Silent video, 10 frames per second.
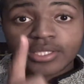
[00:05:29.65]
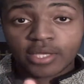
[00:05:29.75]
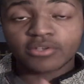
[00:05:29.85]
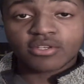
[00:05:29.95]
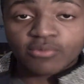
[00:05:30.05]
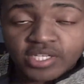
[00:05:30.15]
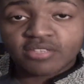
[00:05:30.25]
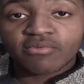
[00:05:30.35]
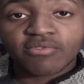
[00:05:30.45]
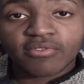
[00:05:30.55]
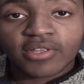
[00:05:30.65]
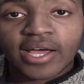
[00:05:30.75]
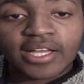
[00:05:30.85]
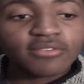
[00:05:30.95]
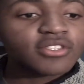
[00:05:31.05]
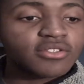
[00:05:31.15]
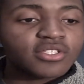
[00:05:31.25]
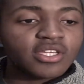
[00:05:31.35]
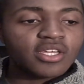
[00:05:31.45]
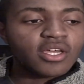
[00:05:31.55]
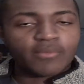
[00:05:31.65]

There is a reason for that. You see,